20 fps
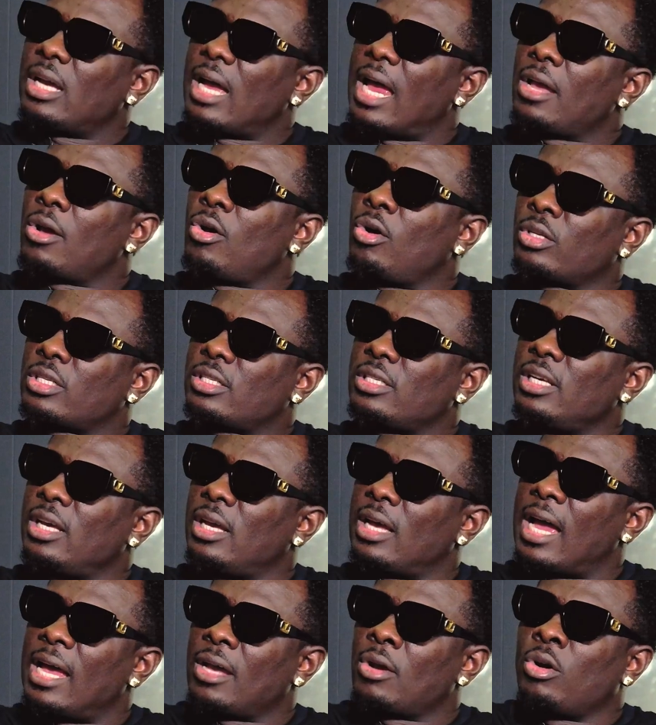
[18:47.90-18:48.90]
I
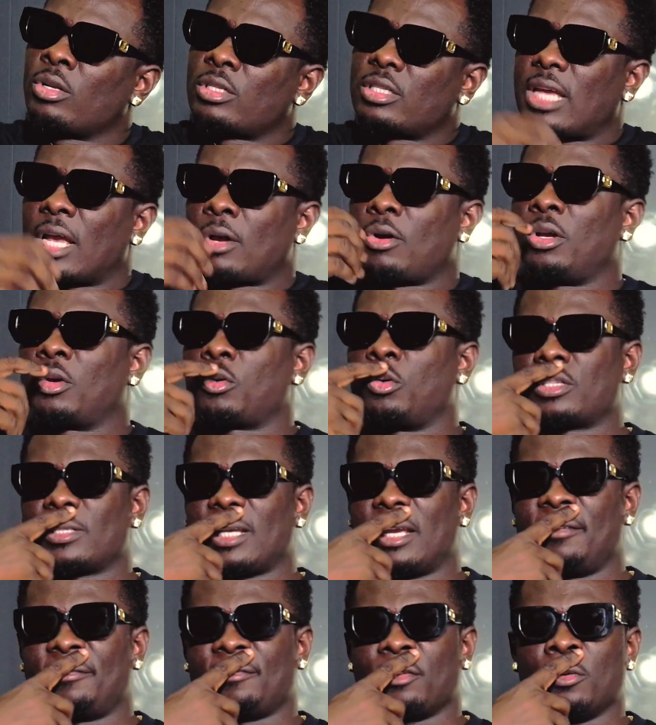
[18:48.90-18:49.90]
got a
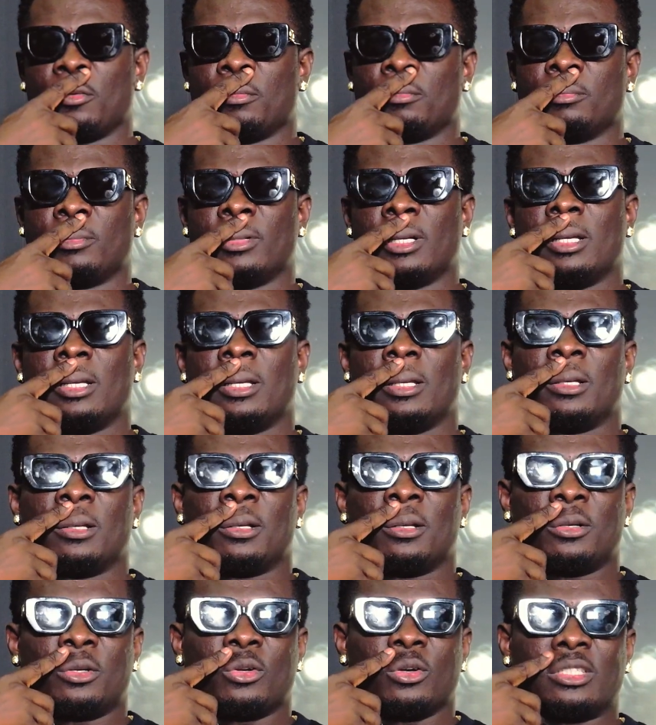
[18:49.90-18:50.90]
co-sign from
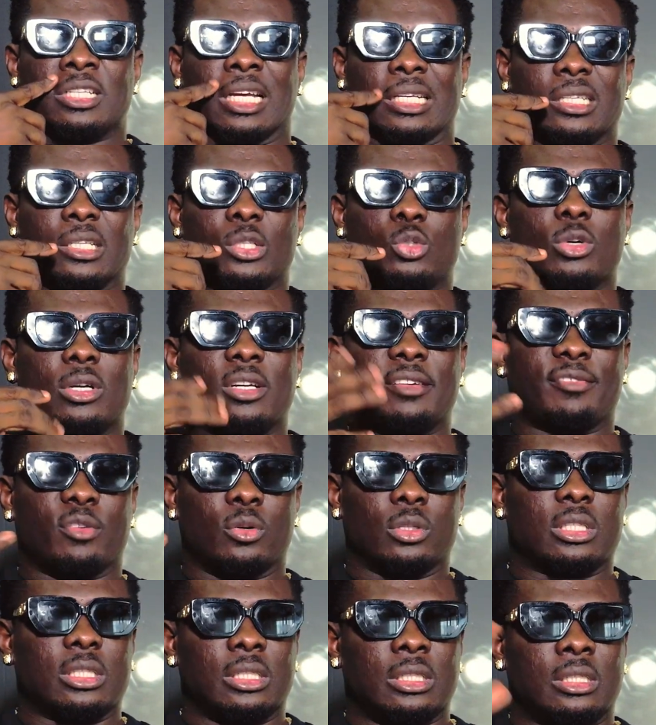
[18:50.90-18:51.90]
Don Jazzy in
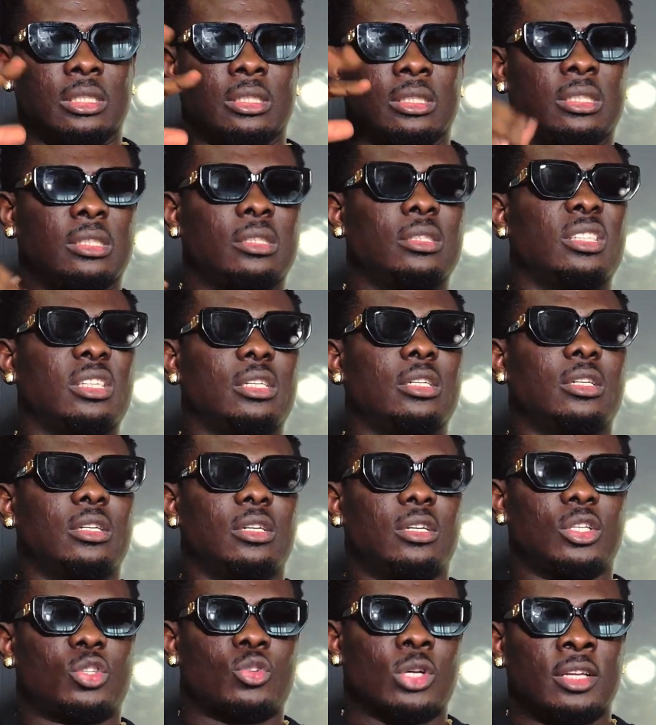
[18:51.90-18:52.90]
2014,
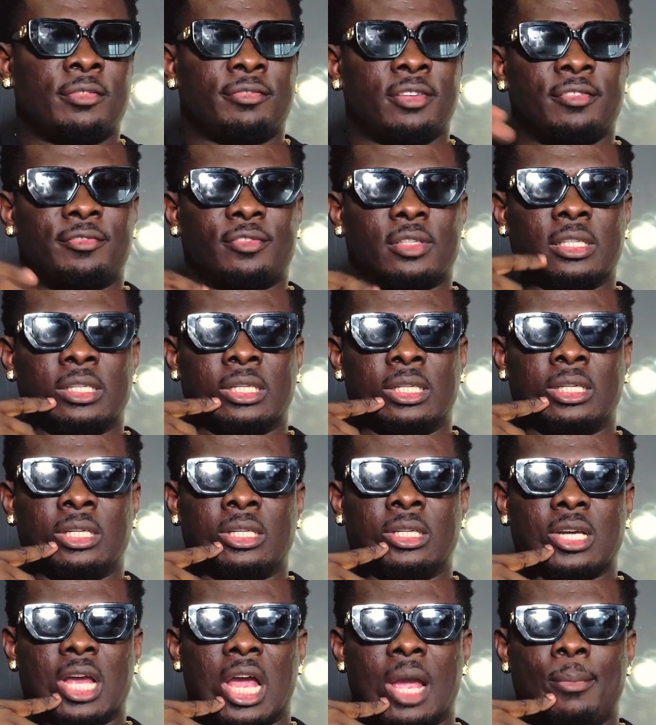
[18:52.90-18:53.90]

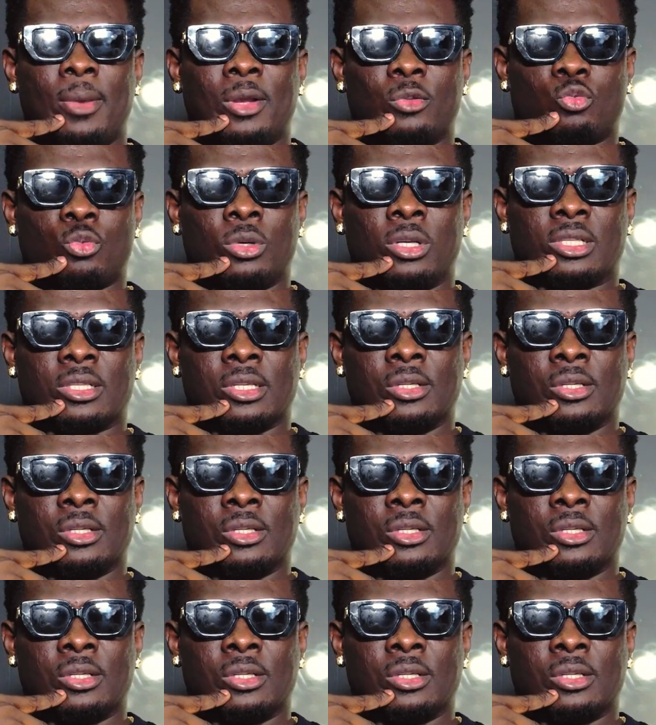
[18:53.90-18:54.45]
2015. I met with